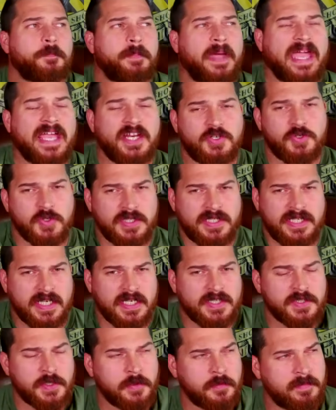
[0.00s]

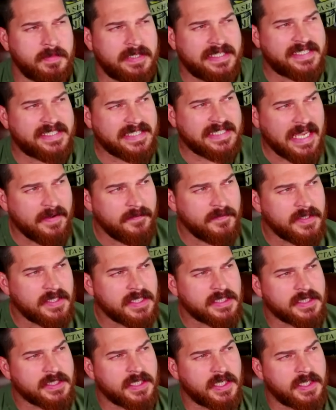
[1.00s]
patriotism and saving
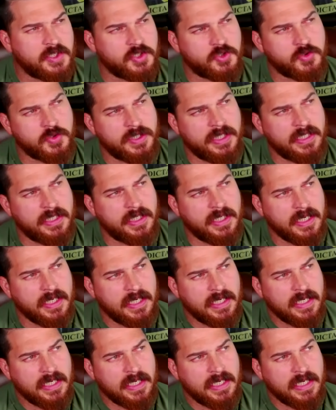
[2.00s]
this country?